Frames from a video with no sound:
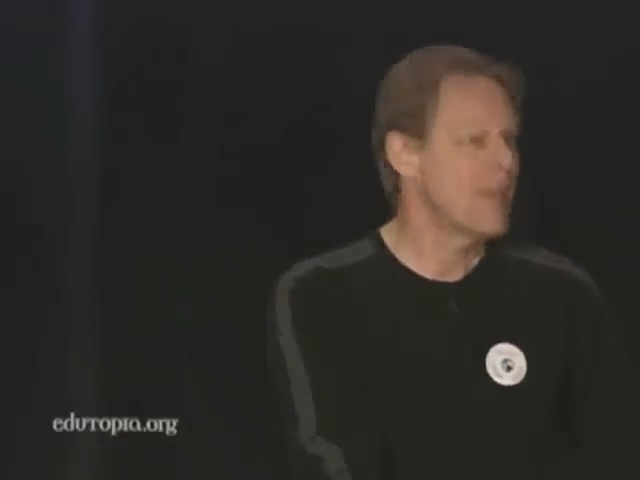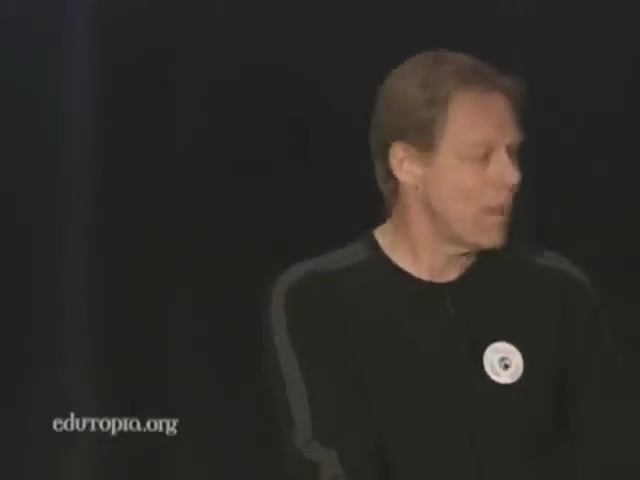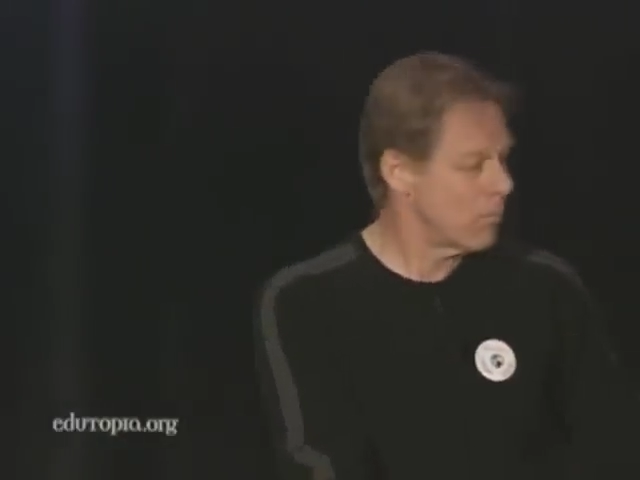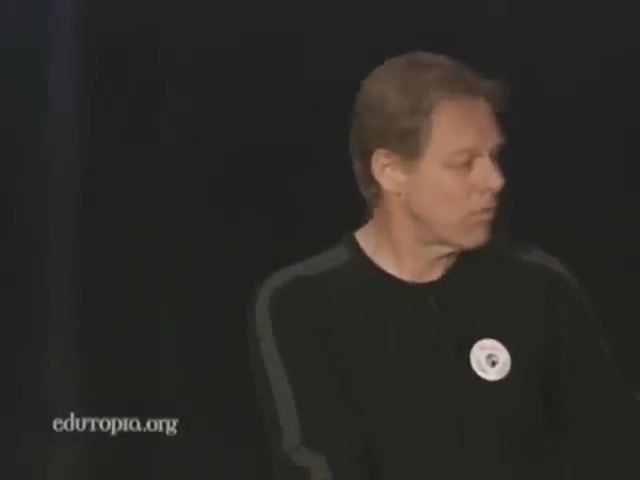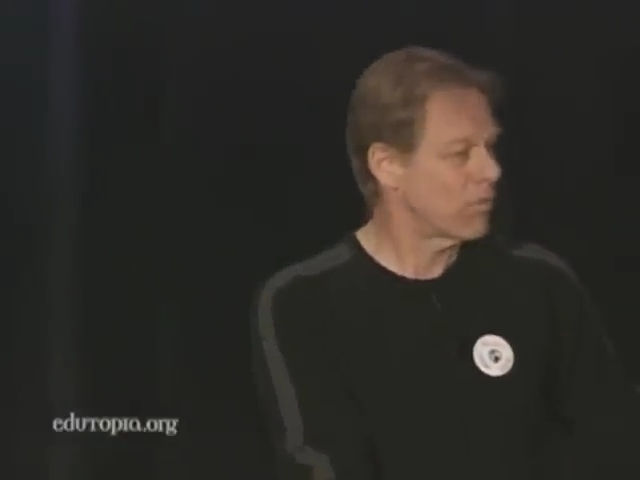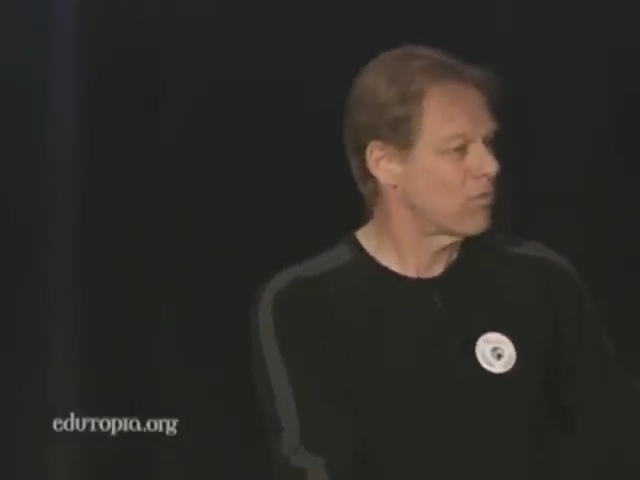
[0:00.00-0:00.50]

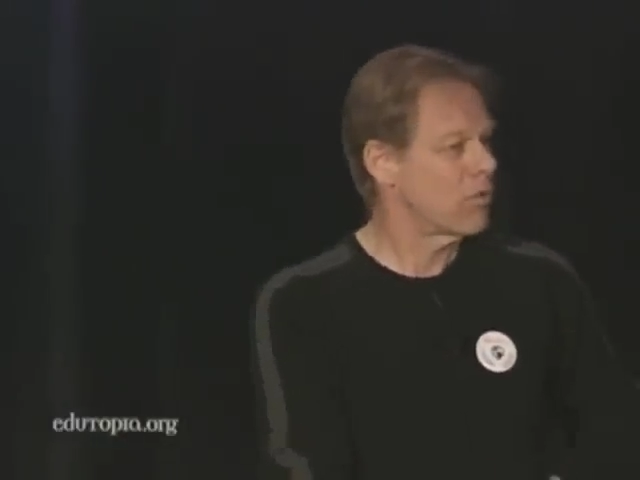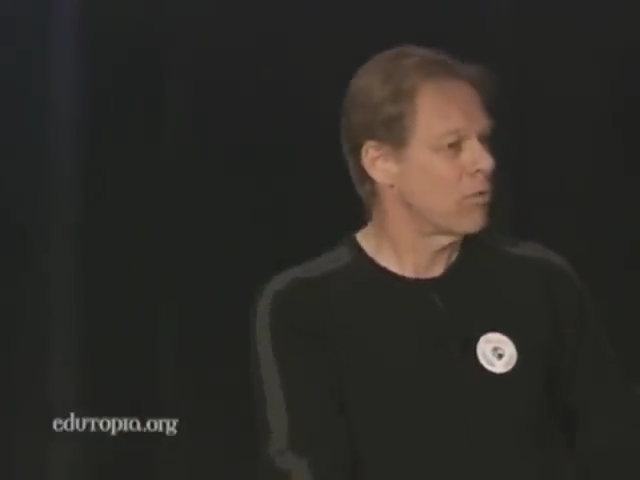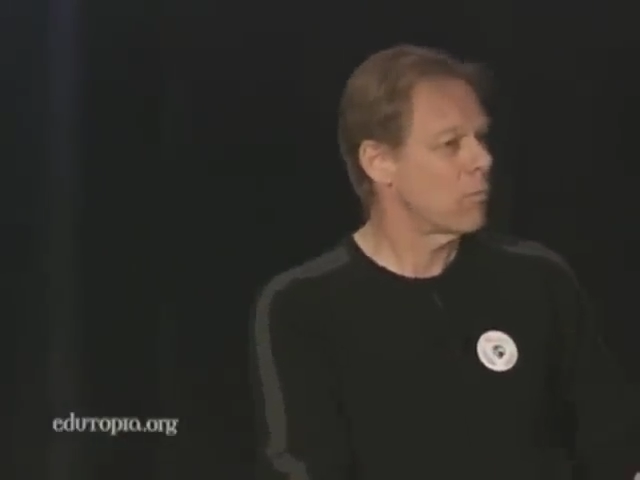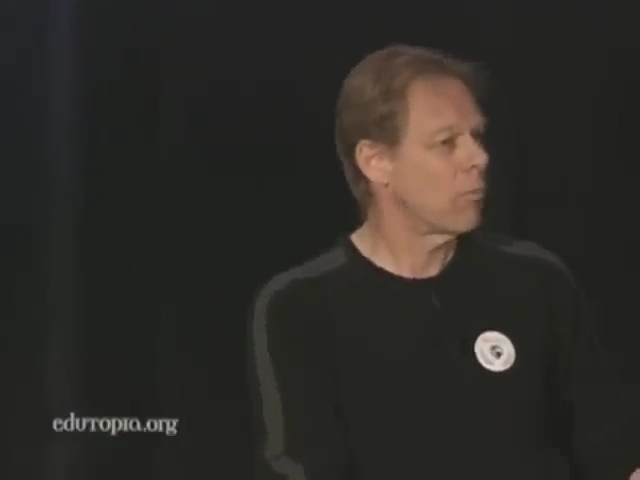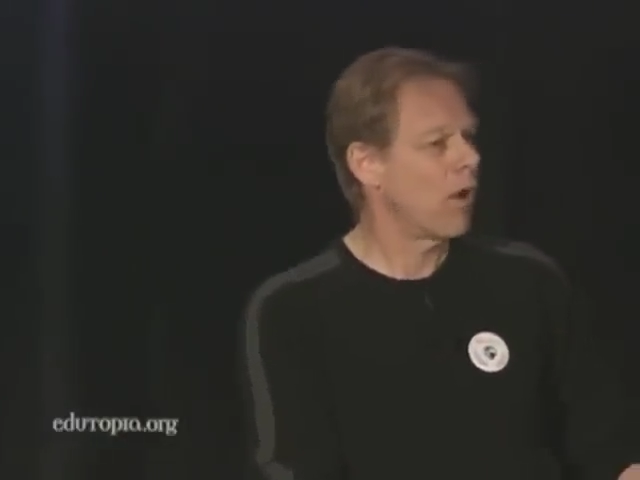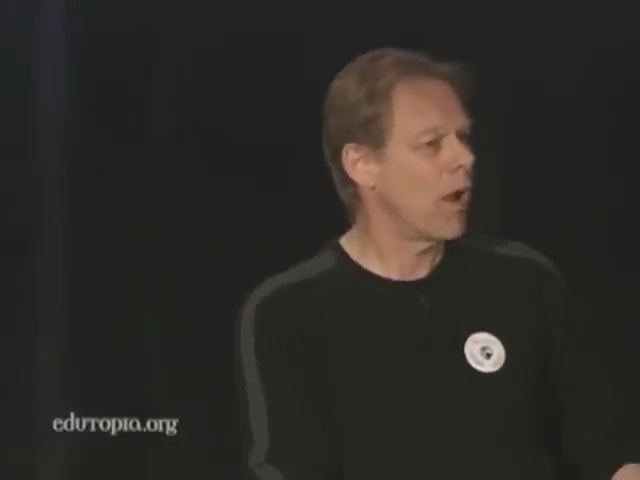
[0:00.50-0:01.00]
depth to
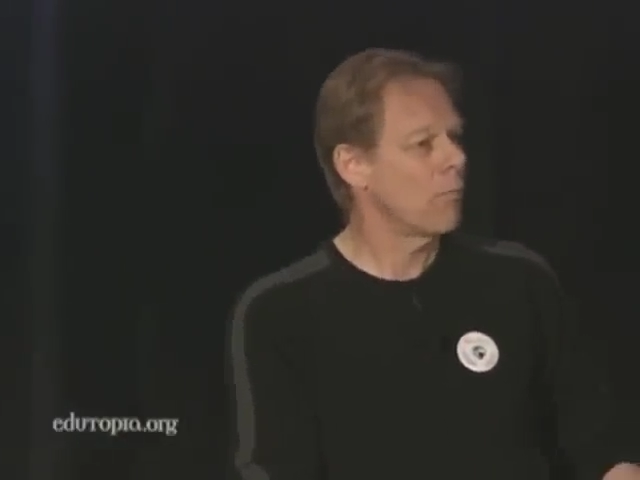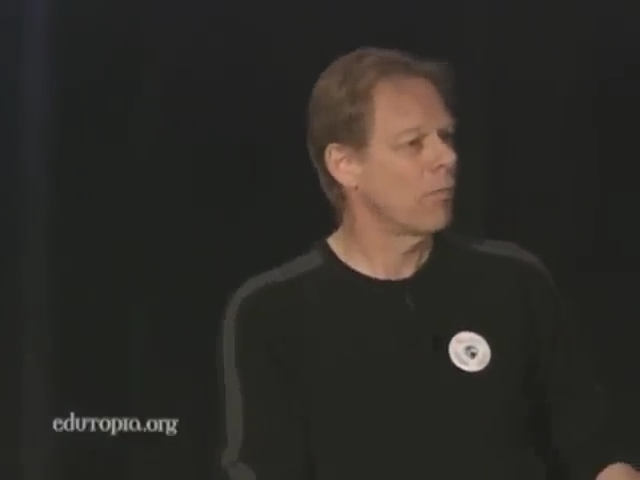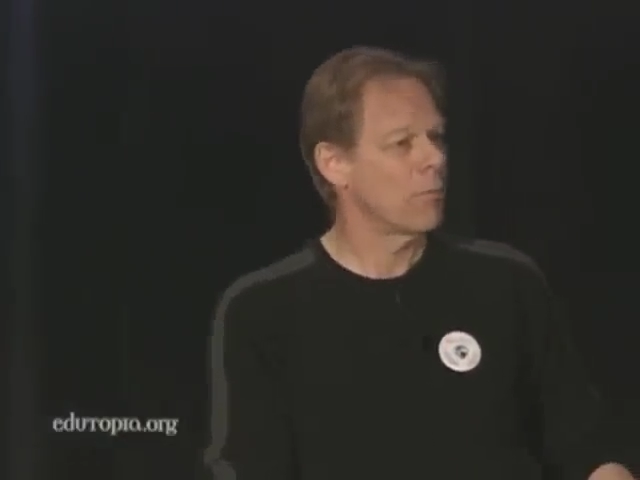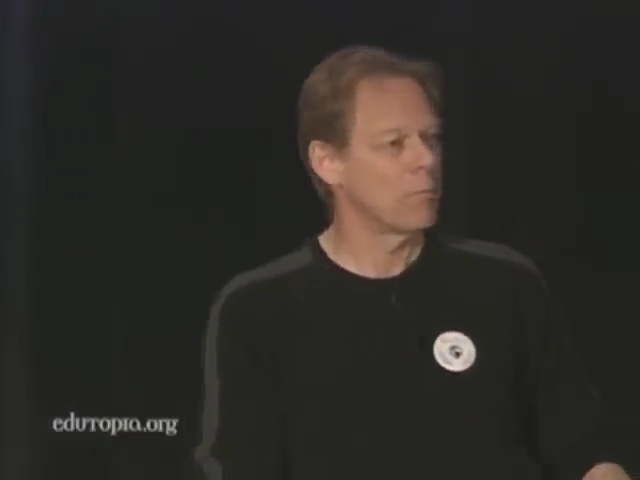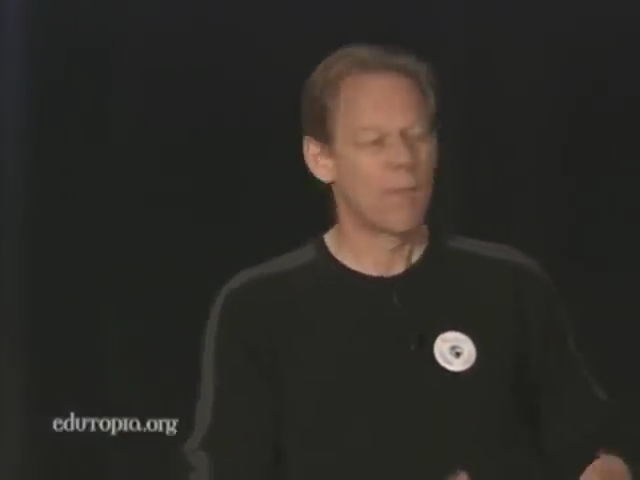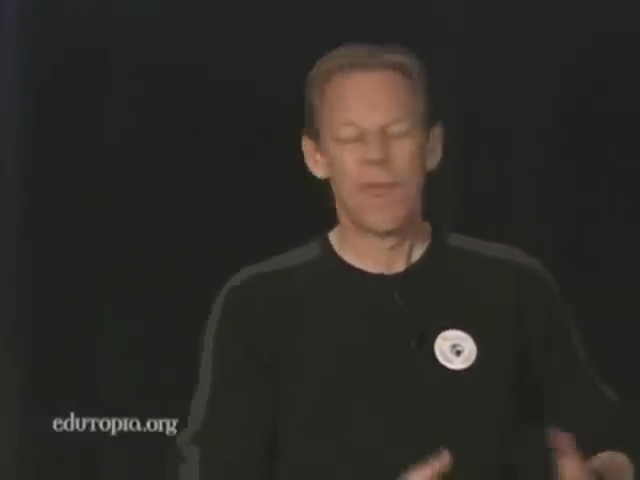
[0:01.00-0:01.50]
the
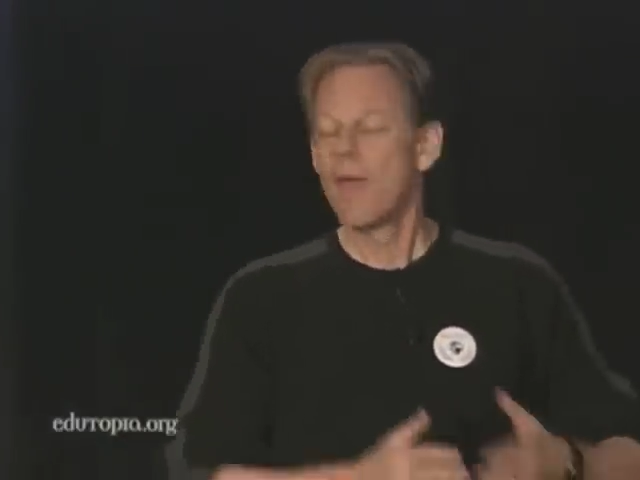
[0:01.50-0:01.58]
problem,